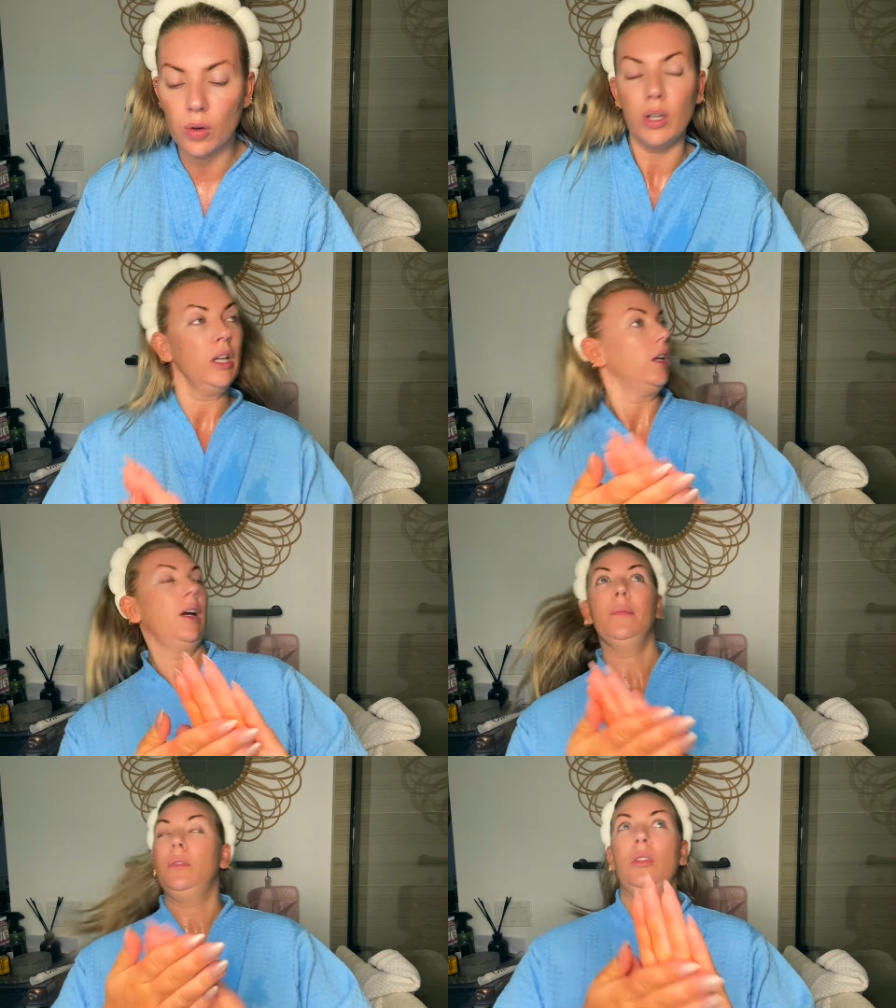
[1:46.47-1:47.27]
I'm
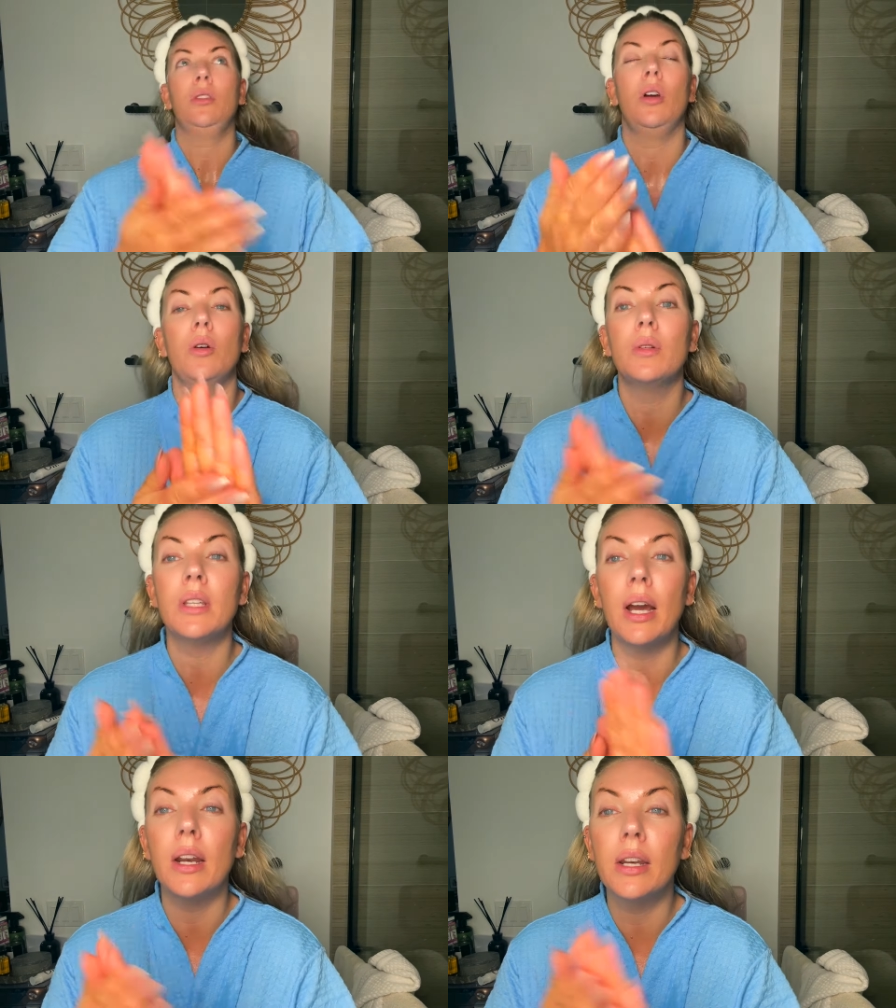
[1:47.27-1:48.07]
so sad. I
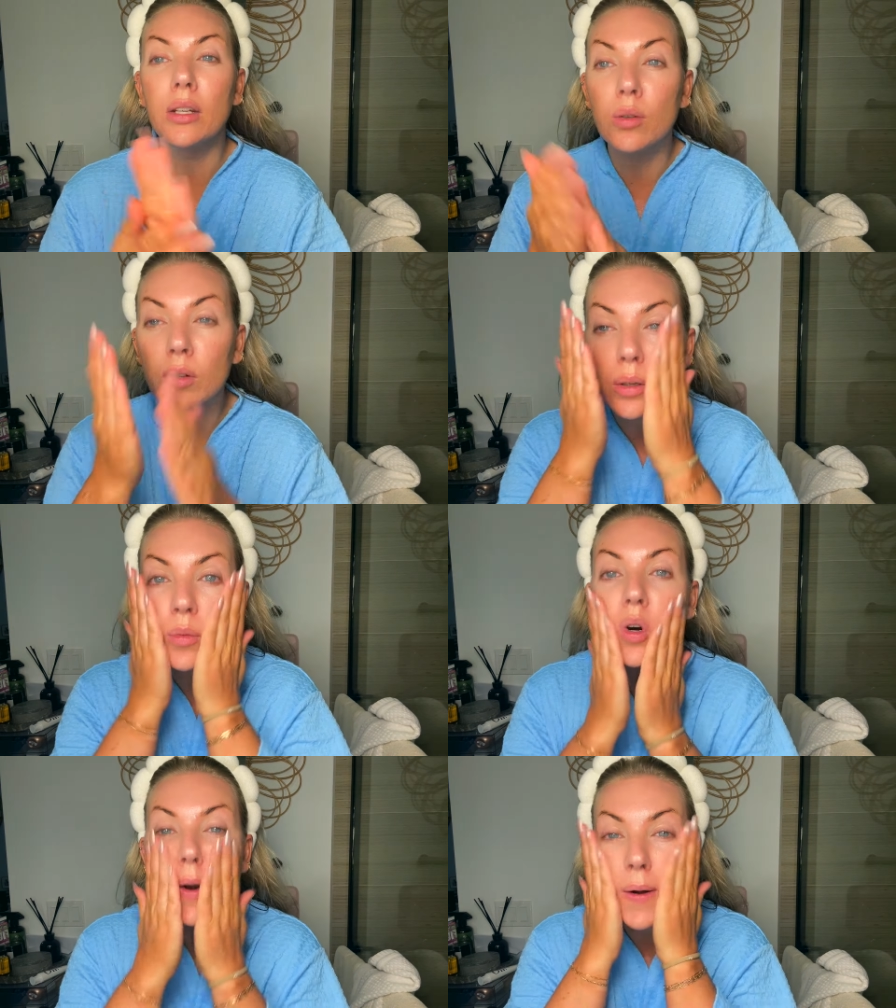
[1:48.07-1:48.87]
need to order
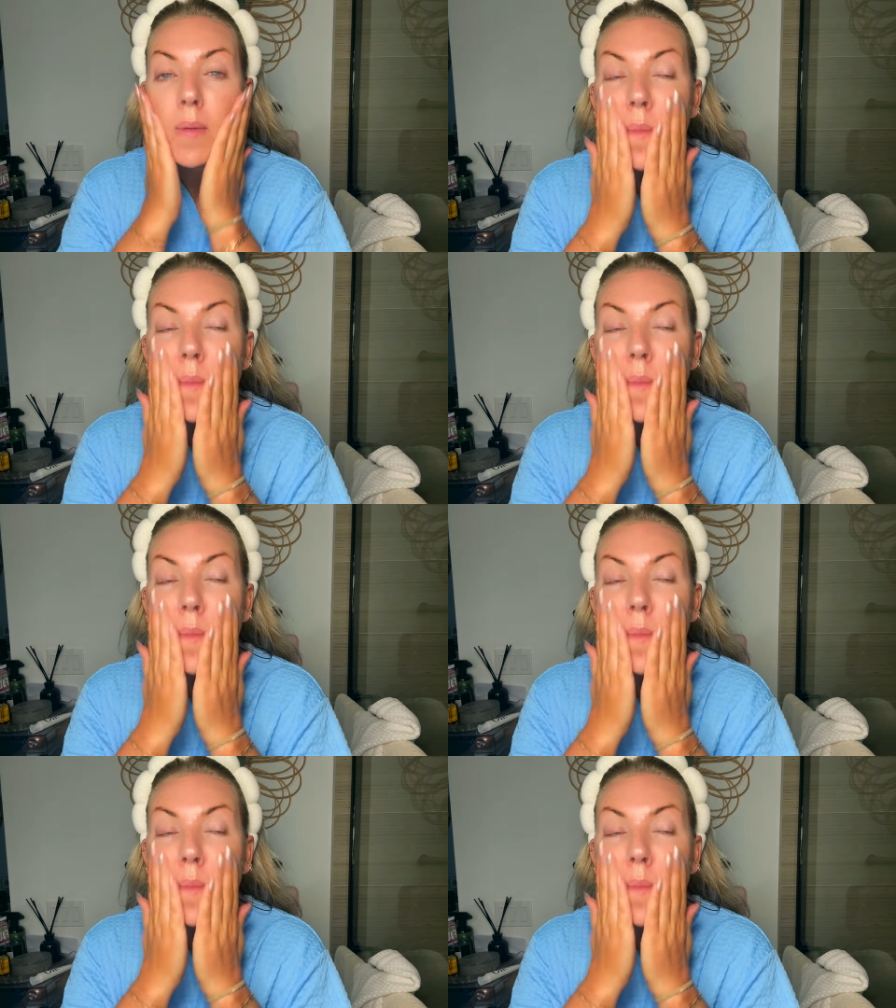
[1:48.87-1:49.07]
more.